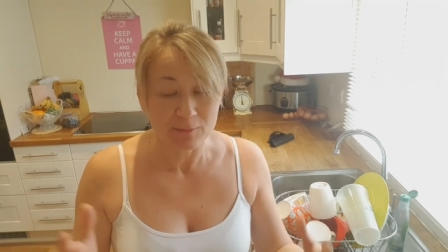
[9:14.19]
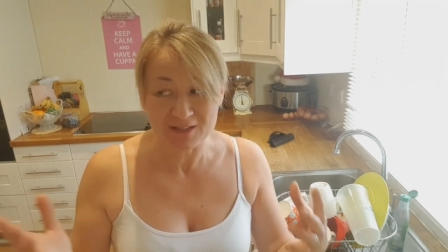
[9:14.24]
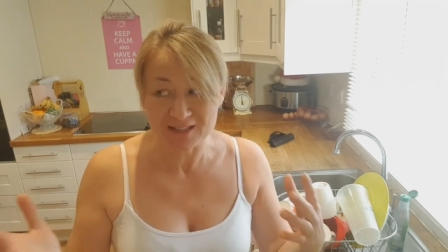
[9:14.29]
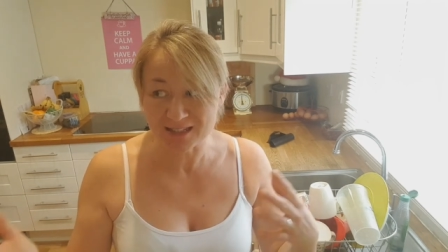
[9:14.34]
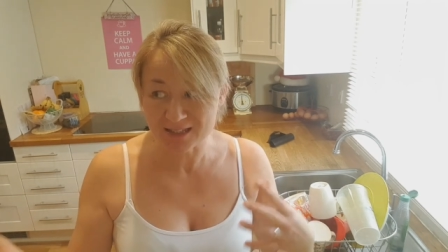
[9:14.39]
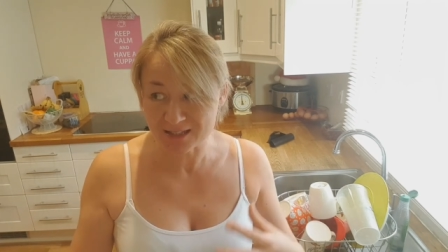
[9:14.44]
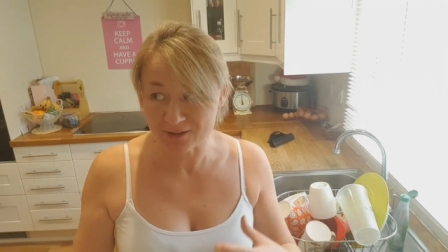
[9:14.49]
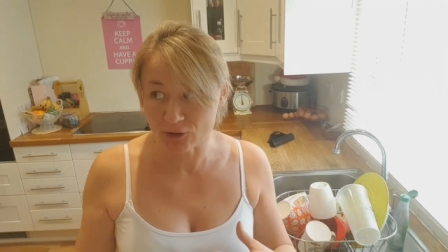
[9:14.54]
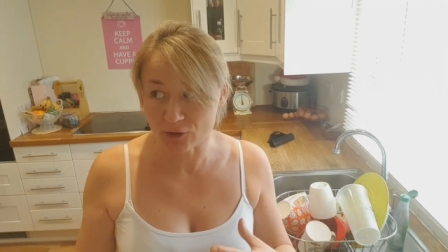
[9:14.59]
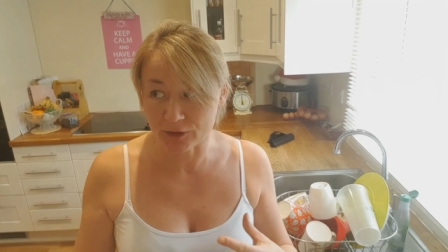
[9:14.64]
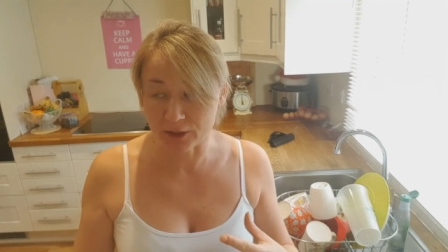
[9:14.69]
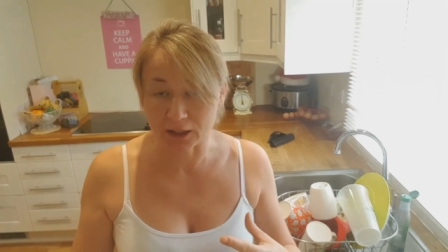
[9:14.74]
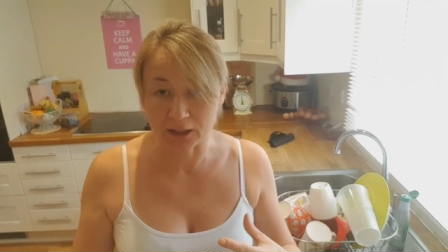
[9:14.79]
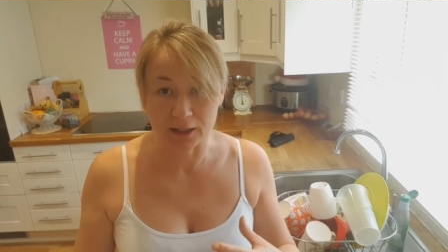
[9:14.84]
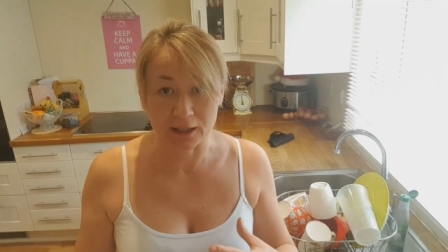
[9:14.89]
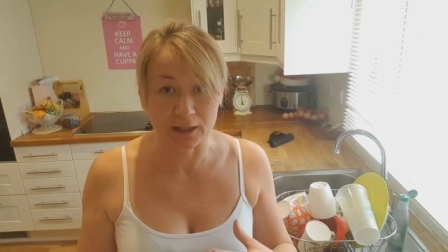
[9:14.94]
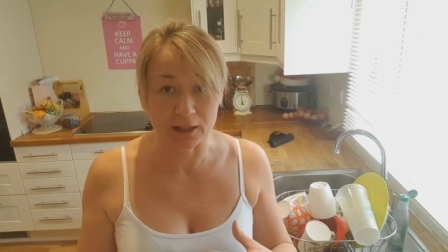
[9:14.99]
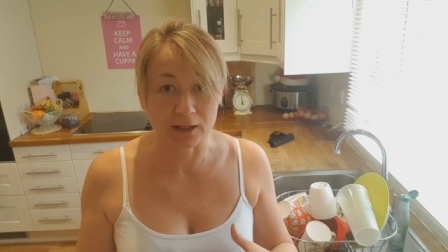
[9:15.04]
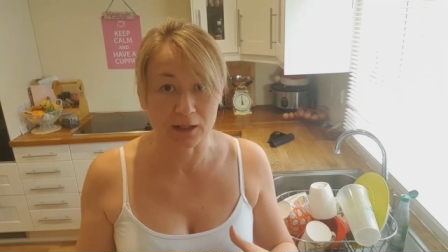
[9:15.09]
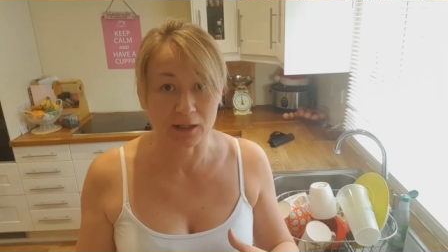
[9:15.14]
As soon as I've got the
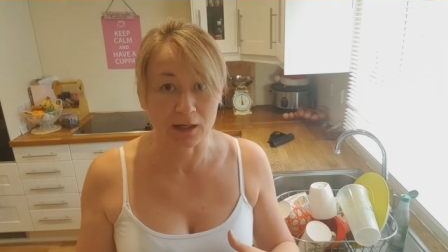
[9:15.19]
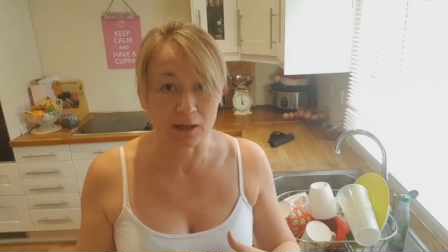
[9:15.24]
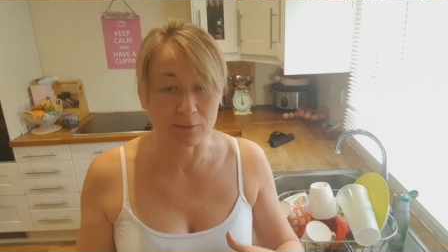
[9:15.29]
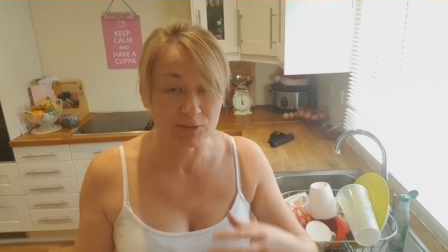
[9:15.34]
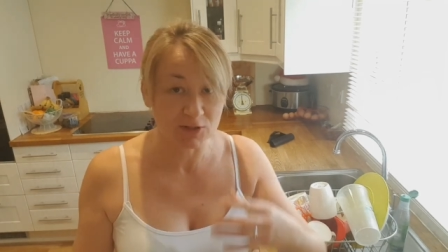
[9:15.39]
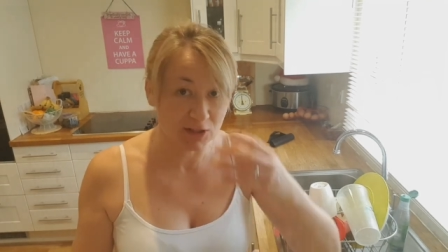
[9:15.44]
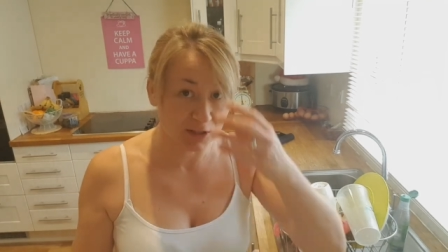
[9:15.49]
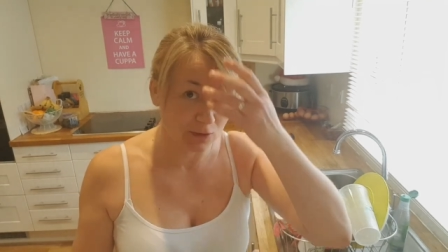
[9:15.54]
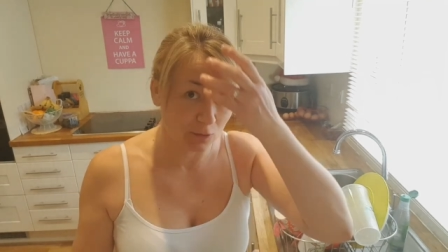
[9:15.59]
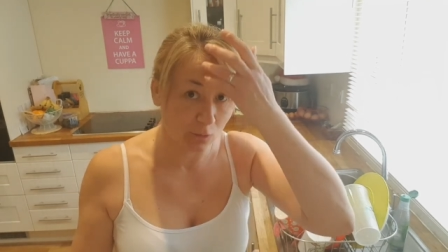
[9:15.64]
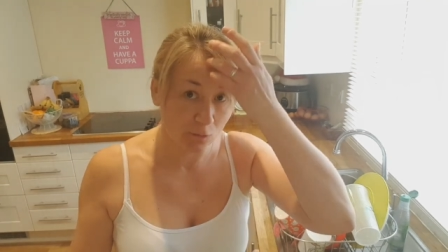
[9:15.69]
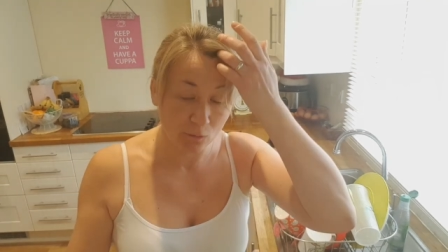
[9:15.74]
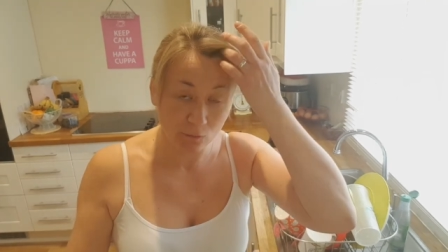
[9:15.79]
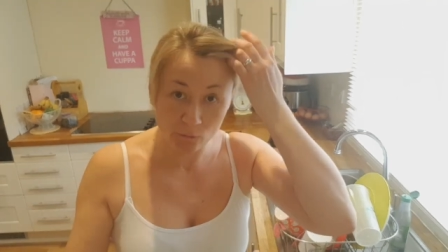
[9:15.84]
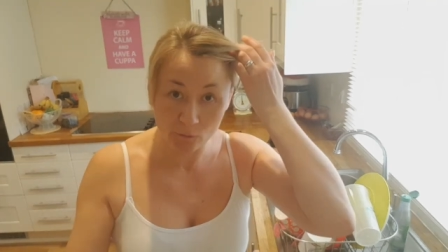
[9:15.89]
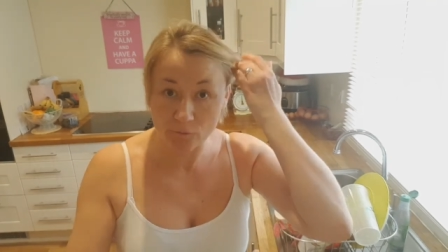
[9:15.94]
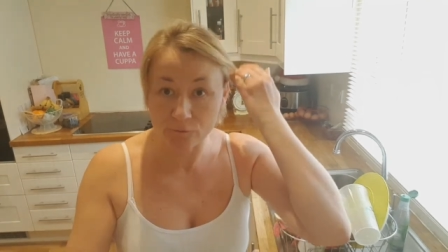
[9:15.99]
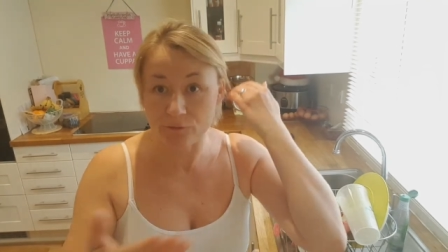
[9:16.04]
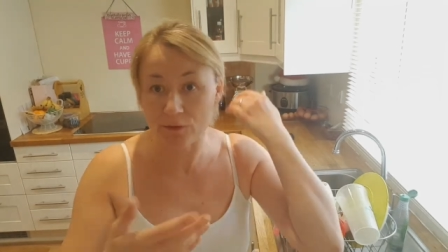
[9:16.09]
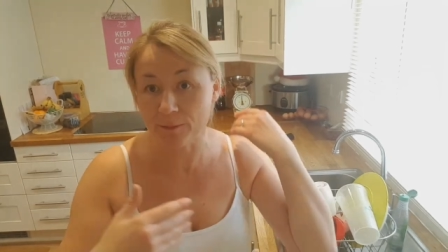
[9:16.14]
cleaner, I'm just gonna
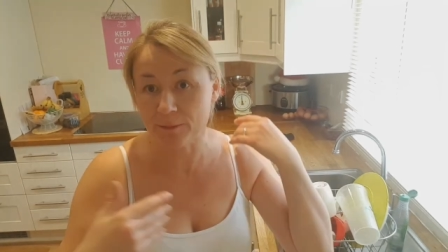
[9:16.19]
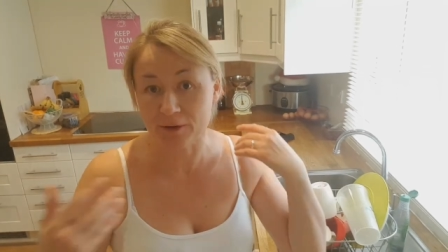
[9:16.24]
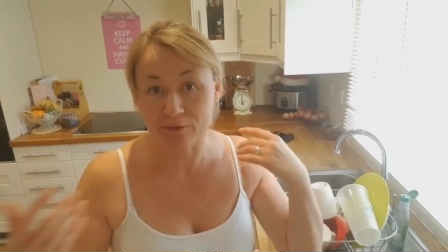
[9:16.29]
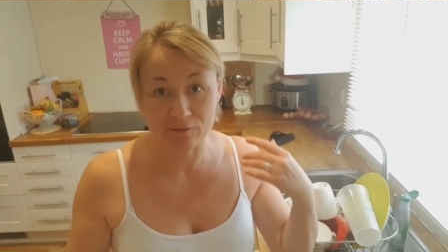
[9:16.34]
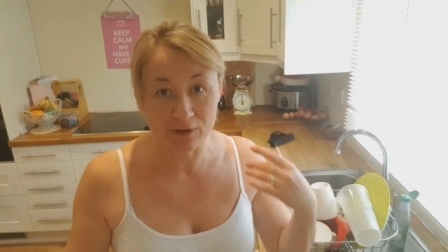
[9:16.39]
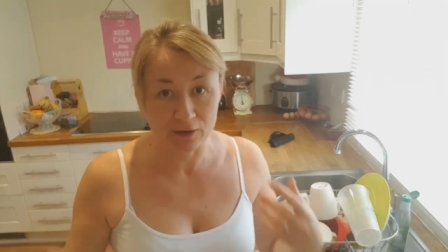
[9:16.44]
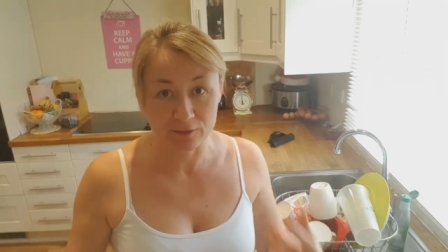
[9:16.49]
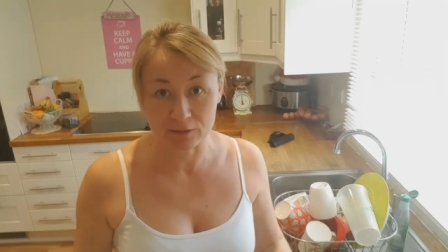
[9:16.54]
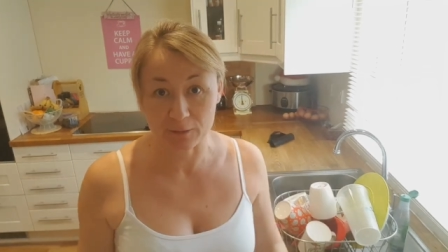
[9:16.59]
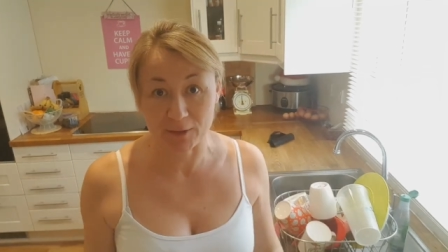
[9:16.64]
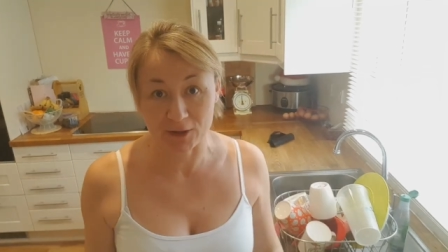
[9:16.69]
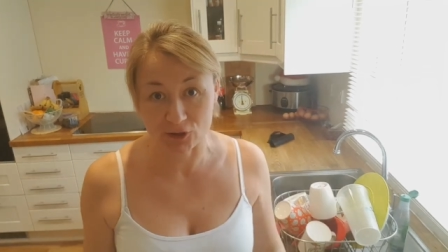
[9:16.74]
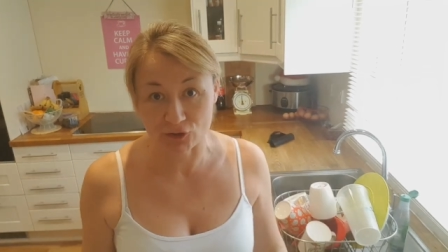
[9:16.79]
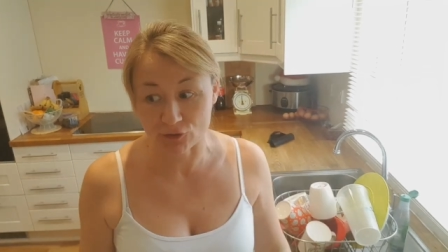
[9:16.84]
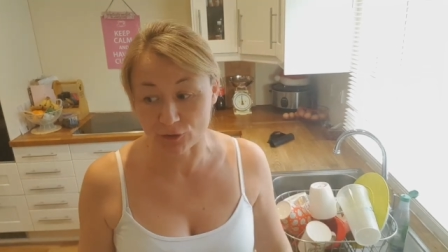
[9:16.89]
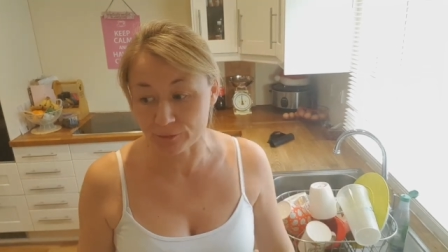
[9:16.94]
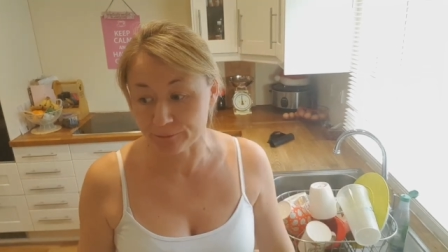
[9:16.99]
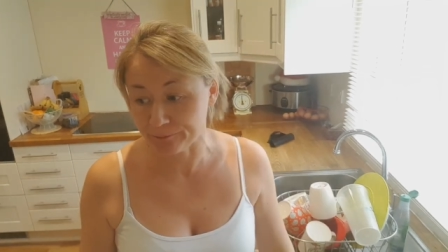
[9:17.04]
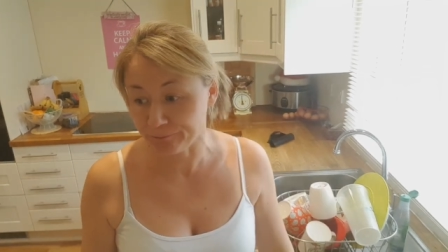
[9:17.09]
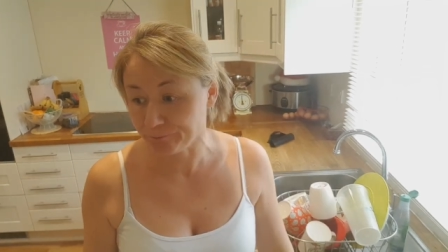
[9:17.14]
flip it round the
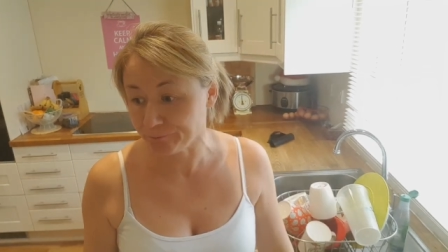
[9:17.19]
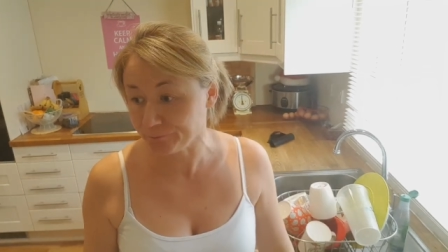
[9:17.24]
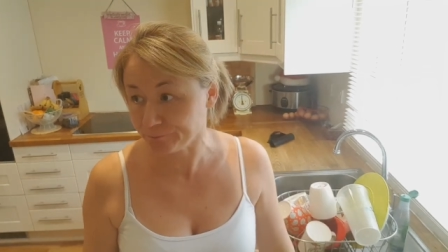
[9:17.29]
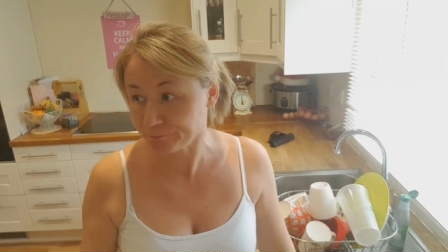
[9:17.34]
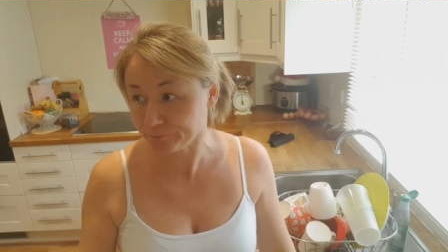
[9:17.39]
bedroom